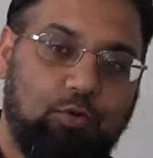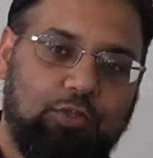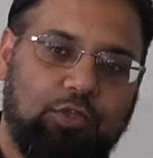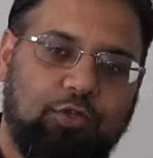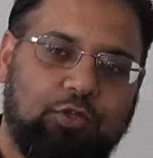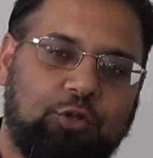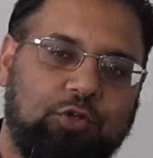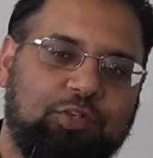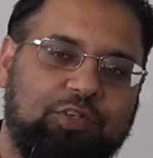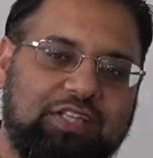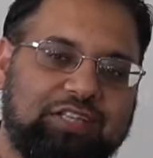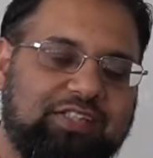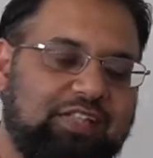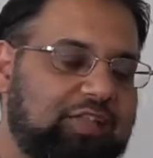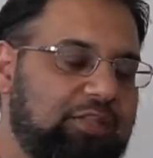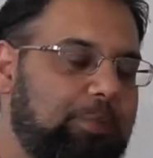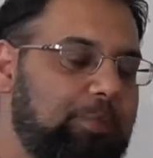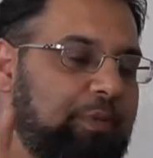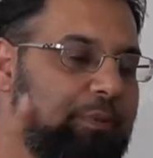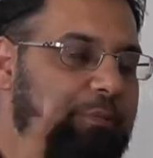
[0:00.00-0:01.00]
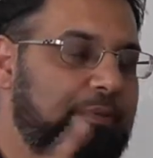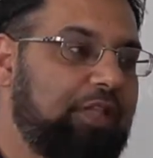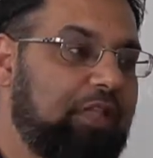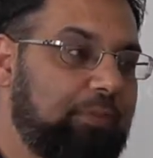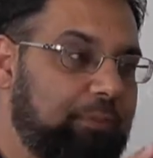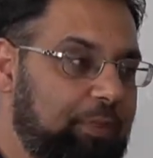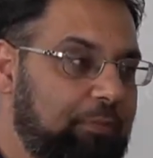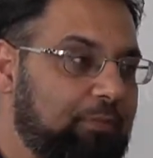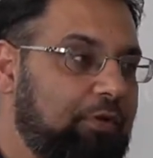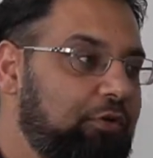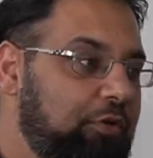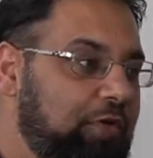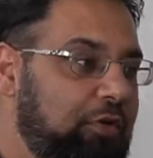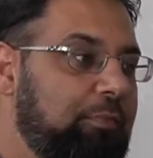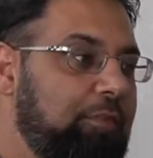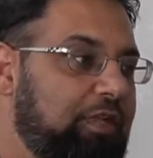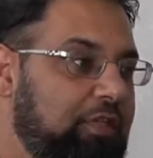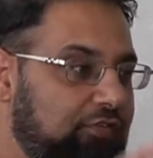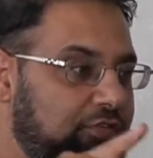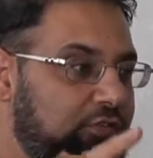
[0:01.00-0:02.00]
the good deeds that people are doing
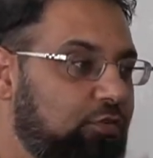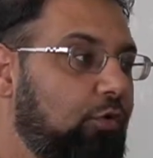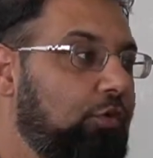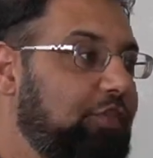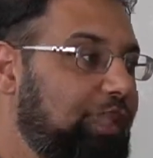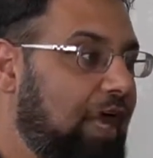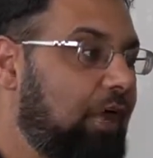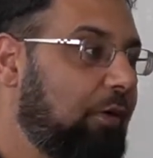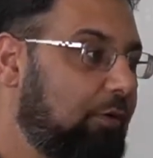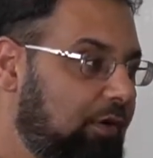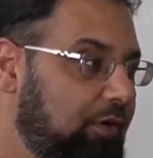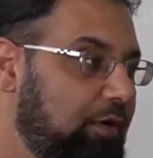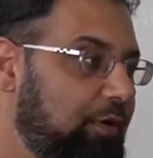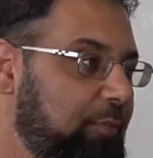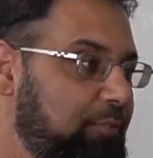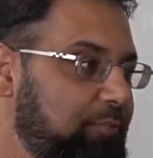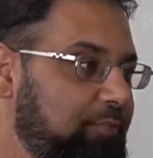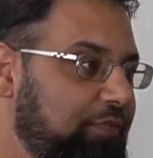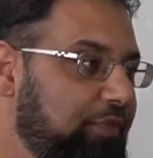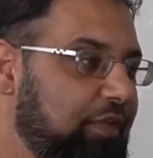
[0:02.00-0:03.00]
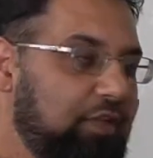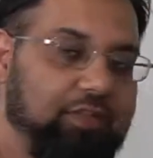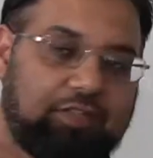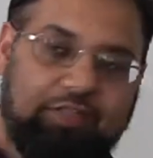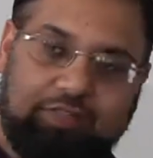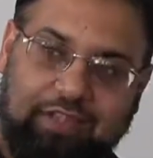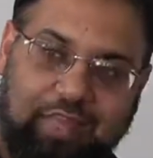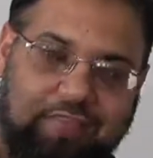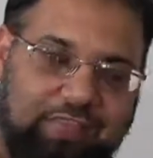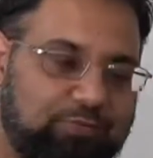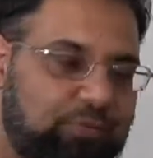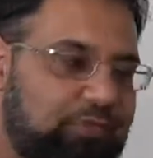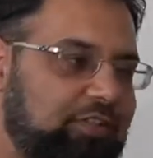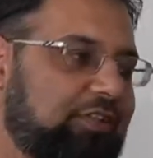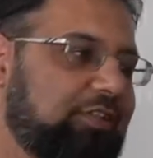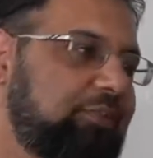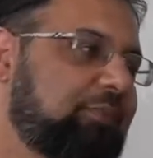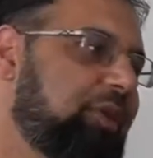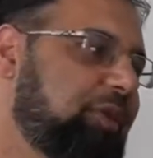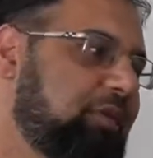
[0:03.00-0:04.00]
because your dawah, that's when it's
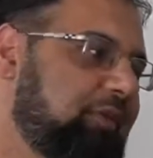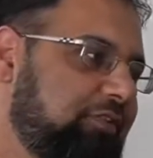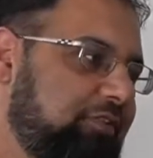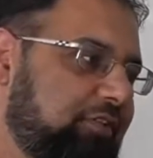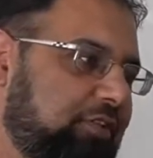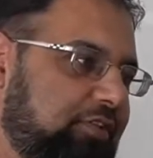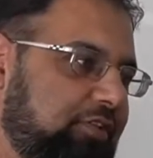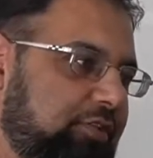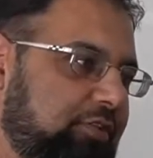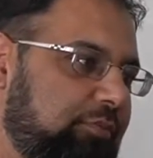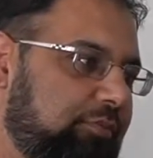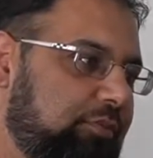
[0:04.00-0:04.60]
going to come in handy.